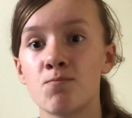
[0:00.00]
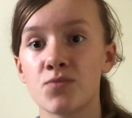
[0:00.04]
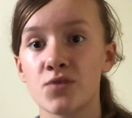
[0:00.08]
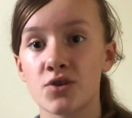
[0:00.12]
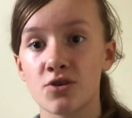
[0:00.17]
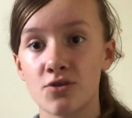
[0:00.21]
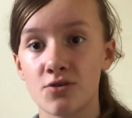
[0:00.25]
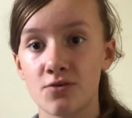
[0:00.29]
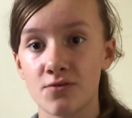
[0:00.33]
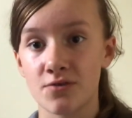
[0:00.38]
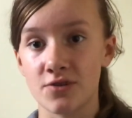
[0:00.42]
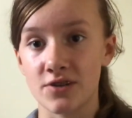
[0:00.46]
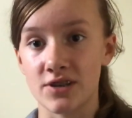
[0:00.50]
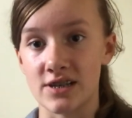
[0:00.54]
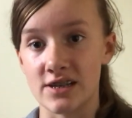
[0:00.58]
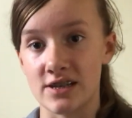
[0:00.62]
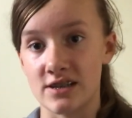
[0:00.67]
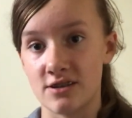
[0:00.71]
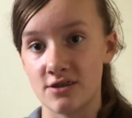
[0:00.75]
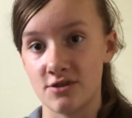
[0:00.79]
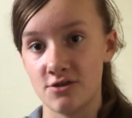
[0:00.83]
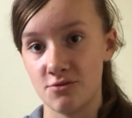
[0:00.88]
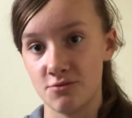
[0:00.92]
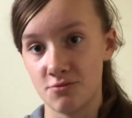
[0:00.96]
hopefully
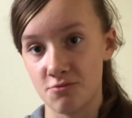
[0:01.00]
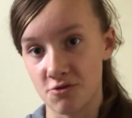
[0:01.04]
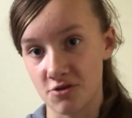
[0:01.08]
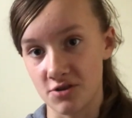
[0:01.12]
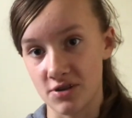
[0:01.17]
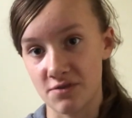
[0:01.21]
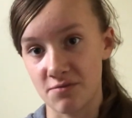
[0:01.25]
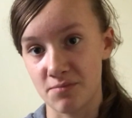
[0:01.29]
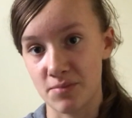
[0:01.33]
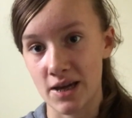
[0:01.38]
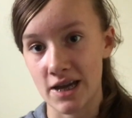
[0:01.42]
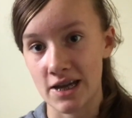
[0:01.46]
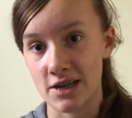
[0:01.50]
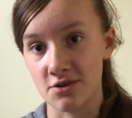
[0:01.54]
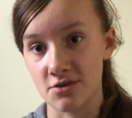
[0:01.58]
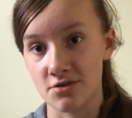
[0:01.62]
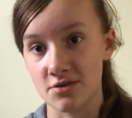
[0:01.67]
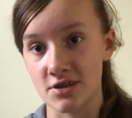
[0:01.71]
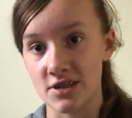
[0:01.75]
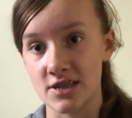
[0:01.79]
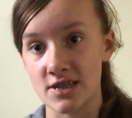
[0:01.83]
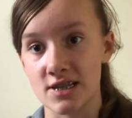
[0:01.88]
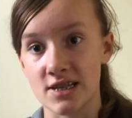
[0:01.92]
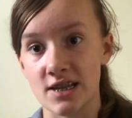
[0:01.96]
you won't have
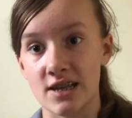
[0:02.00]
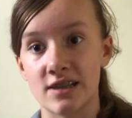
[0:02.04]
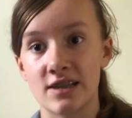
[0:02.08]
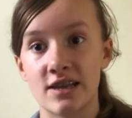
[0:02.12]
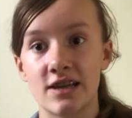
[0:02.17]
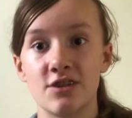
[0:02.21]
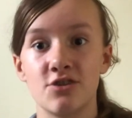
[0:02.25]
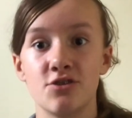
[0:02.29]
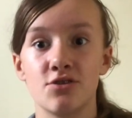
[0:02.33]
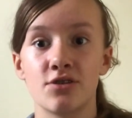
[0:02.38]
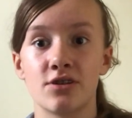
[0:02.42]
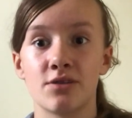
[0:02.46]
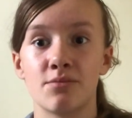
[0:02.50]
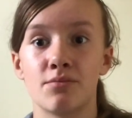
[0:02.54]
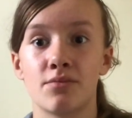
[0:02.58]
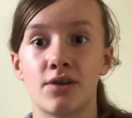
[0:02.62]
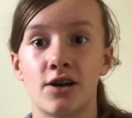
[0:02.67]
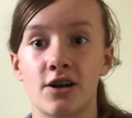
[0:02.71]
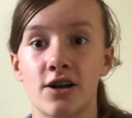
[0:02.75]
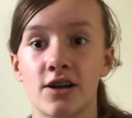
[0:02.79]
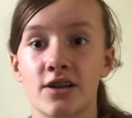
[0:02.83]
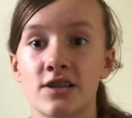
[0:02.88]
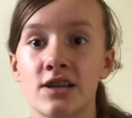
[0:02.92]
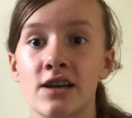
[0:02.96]
penalties, and then you get
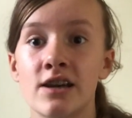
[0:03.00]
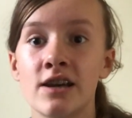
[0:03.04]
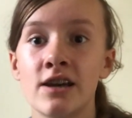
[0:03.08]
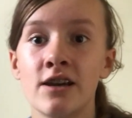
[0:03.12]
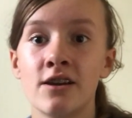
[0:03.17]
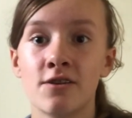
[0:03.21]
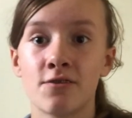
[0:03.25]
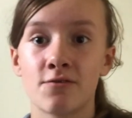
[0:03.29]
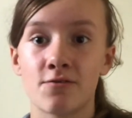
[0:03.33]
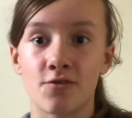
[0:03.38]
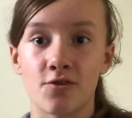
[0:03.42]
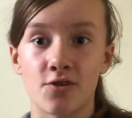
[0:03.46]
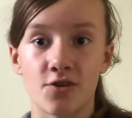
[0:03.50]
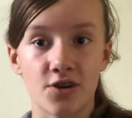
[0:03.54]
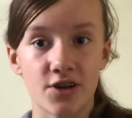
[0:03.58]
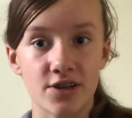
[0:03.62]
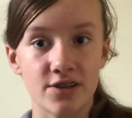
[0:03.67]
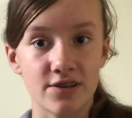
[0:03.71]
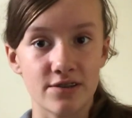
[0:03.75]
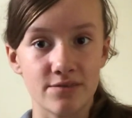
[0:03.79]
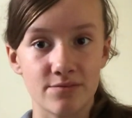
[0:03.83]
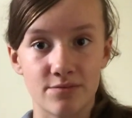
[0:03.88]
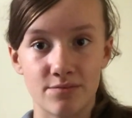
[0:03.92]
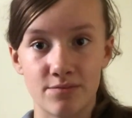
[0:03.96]
marked for
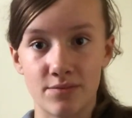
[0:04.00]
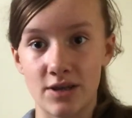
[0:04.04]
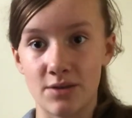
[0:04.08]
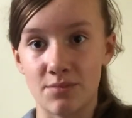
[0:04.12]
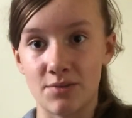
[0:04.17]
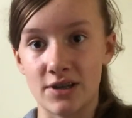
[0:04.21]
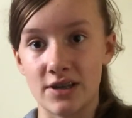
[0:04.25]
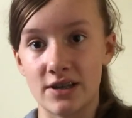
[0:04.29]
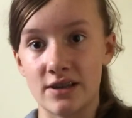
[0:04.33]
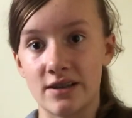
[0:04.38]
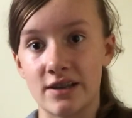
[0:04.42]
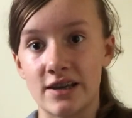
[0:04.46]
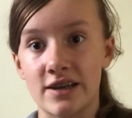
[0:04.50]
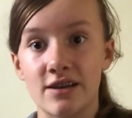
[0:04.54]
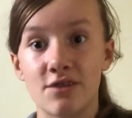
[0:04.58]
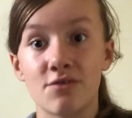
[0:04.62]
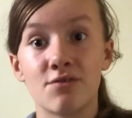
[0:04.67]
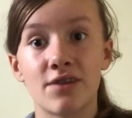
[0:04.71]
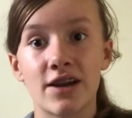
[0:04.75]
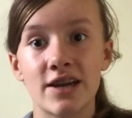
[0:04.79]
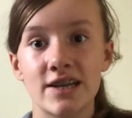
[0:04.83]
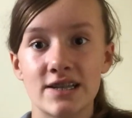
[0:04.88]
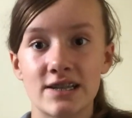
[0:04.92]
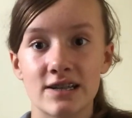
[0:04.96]
maybe like
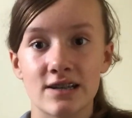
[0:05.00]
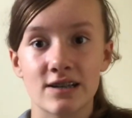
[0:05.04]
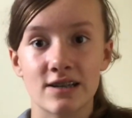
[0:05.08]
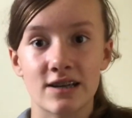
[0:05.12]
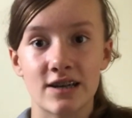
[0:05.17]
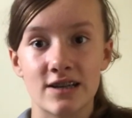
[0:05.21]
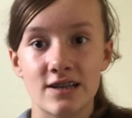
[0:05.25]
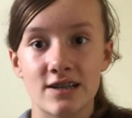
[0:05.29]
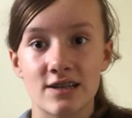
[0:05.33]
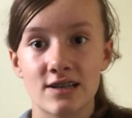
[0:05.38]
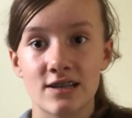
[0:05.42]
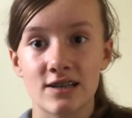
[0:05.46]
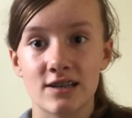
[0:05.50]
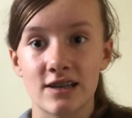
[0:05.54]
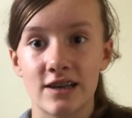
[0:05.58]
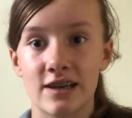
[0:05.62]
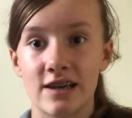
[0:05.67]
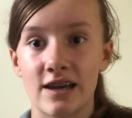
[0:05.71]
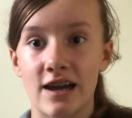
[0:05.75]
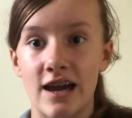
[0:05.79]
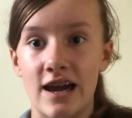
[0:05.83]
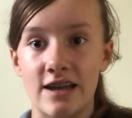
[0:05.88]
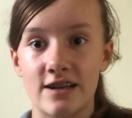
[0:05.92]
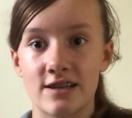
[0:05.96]
riding nicely
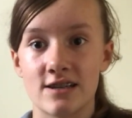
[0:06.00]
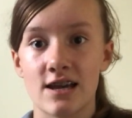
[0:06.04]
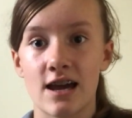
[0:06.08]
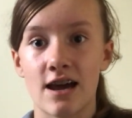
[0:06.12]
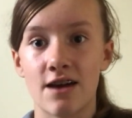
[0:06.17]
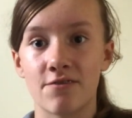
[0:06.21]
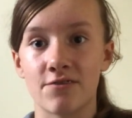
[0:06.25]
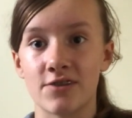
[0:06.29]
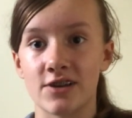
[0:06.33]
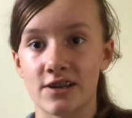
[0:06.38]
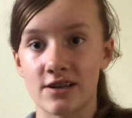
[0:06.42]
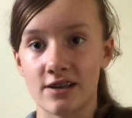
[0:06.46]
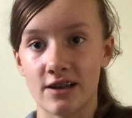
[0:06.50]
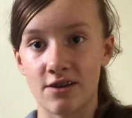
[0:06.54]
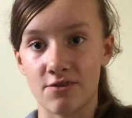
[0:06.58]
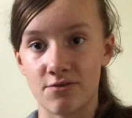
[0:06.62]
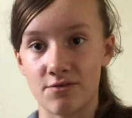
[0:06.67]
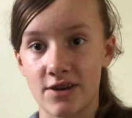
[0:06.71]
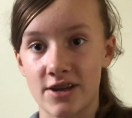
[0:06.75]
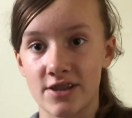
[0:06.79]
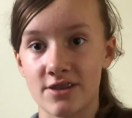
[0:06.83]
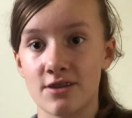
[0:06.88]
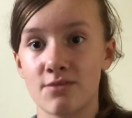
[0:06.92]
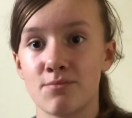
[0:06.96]
and having a
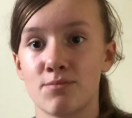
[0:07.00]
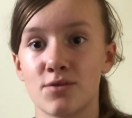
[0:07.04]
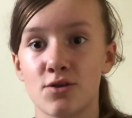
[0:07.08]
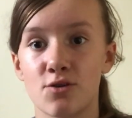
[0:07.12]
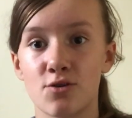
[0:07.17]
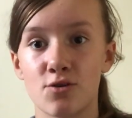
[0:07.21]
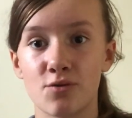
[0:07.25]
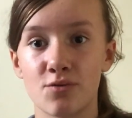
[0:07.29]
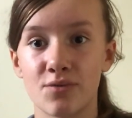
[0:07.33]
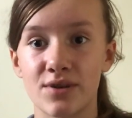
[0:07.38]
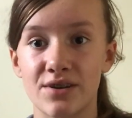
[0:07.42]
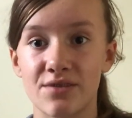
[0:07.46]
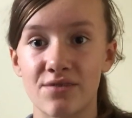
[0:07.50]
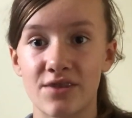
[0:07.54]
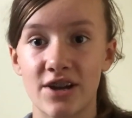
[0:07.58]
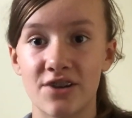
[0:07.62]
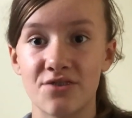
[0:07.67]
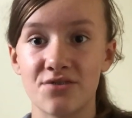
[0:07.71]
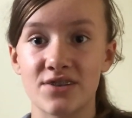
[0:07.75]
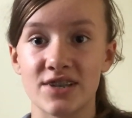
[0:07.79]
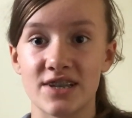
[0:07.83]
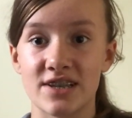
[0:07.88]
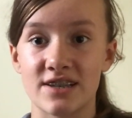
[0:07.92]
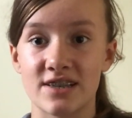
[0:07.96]
rhythm the whole way
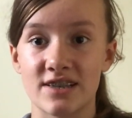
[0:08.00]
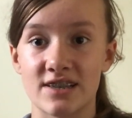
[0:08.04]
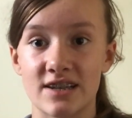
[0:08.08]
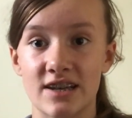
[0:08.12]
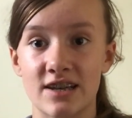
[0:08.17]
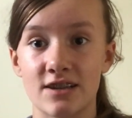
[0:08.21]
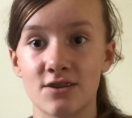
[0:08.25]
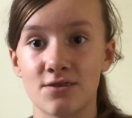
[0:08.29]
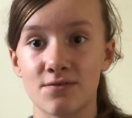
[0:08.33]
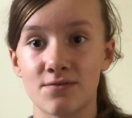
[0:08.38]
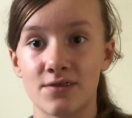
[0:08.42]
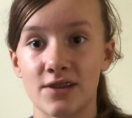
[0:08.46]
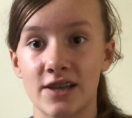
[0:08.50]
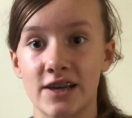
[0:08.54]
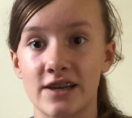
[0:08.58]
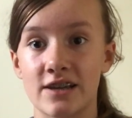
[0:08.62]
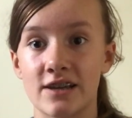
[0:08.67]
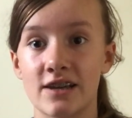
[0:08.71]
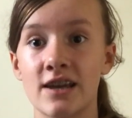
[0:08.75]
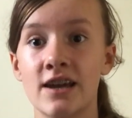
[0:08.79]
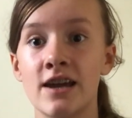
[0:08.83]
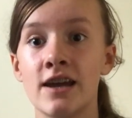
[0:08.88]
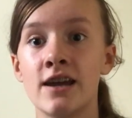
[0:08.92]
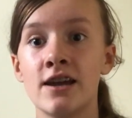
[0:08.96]
around, instead of
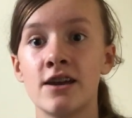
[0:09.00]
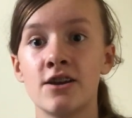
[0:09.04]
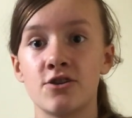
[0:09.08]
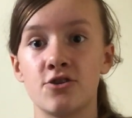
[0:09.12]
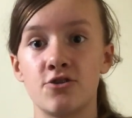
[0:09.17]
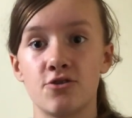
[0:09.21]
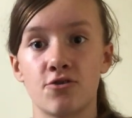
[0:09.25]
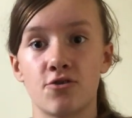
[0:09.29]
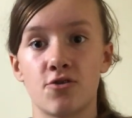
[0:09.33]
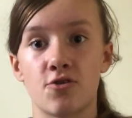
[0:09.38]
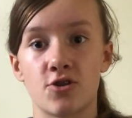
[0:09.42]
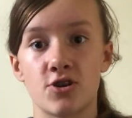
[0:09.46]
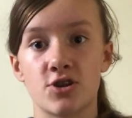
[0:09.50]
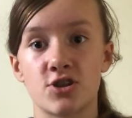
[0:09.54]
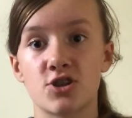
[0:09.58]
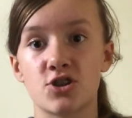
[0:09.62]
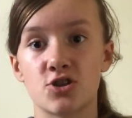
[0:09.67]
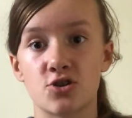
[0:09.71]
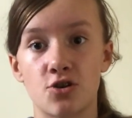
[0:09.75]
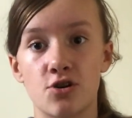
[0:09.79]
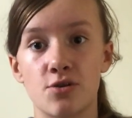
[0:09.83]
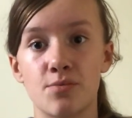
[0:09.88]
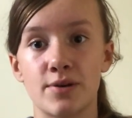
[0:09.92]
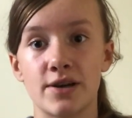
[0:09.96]
like your horse
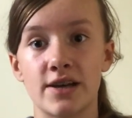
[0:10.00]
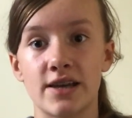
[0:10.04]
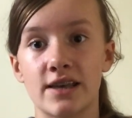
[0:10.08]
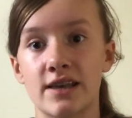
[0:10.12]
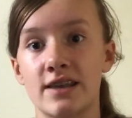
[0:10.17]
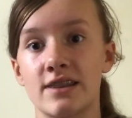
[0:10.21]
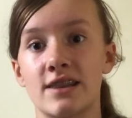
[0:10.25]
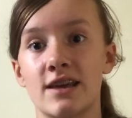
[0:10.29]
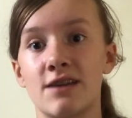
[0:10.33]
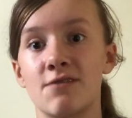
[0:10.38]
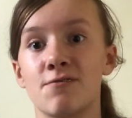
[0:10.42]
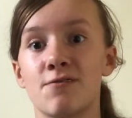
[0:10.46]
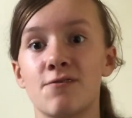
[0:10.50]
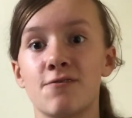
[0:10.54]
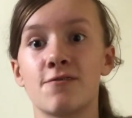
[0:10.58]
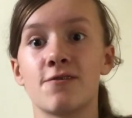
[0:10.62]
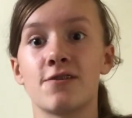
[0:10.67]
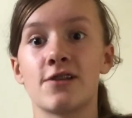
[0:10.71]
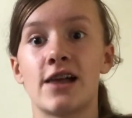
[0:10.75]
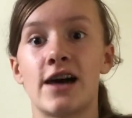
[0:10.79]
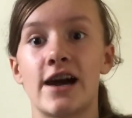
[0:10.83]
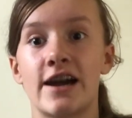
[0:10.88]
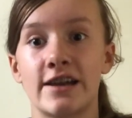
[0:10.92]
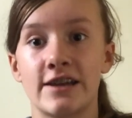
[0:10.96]
stopping and then
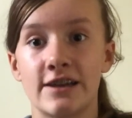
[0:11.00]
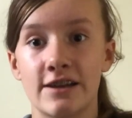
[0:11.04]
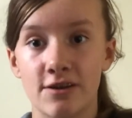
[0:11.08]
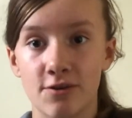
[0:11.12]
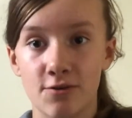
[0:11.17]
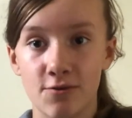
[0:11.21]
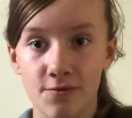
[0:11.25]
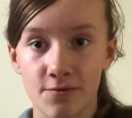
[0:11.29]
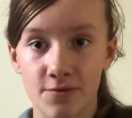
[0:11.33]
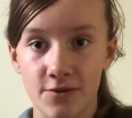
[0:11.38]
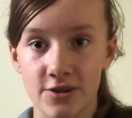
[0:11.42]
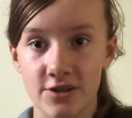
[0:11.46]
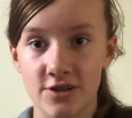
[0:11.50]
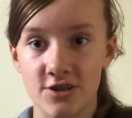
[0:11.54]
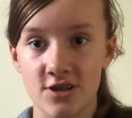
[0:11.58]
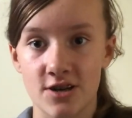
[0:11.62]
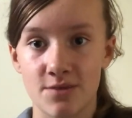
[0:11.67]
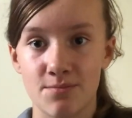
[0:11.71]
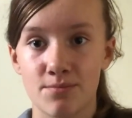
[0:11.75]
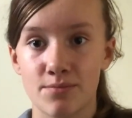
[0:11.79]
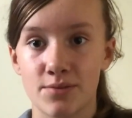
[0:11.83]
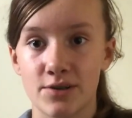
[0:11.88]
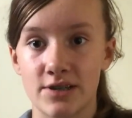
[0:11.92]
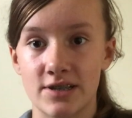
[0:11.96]
flying over the
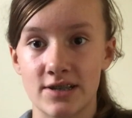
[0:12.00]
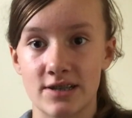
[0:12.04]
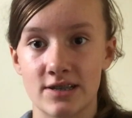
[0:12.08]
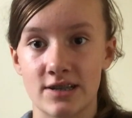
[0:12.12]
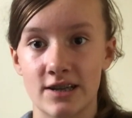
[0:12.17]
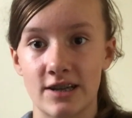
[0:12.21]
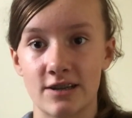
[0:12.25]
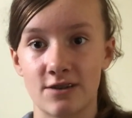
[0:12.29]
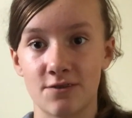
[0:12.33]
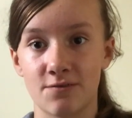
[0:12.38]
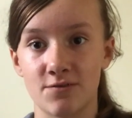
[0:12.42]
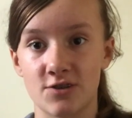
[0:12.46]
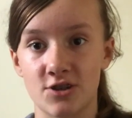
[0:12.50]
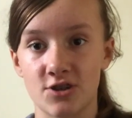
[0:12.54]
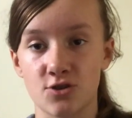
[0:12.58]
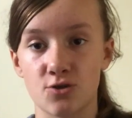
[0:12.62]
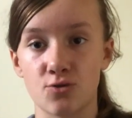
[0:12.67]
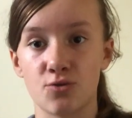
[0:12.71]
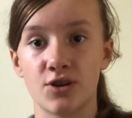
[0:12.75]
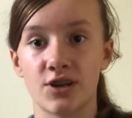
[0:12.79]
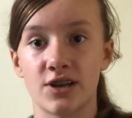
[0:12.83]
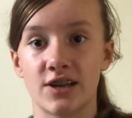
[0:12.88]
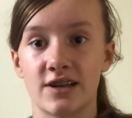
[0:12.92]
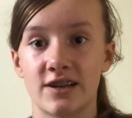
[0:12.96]
jump, instead of just
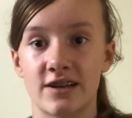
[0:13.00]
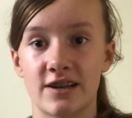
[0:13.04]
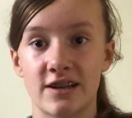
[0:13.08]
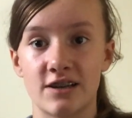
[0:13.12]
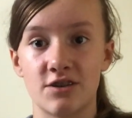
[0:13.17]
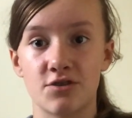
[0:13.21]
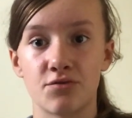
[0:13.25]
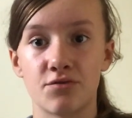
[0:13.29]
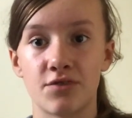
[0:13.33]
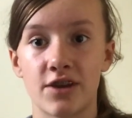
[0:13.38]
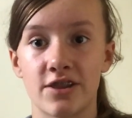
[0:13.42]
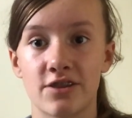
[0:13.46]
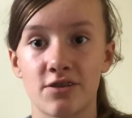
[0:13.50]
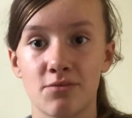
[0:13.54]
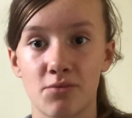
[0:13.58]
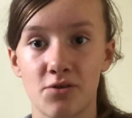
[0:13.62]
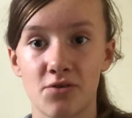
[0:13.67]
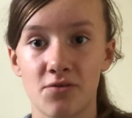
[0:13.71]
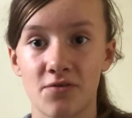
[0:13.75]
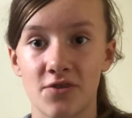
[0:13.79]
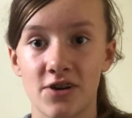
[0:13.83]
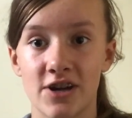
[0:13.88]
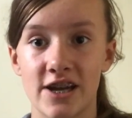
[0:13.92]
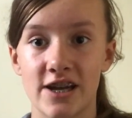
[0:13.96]
going in a nice rhythm
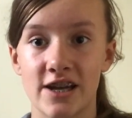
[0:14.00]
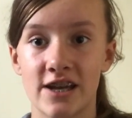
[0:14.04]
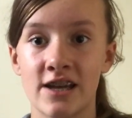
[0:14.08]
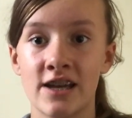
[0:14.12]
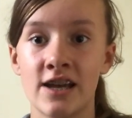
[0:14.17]
over it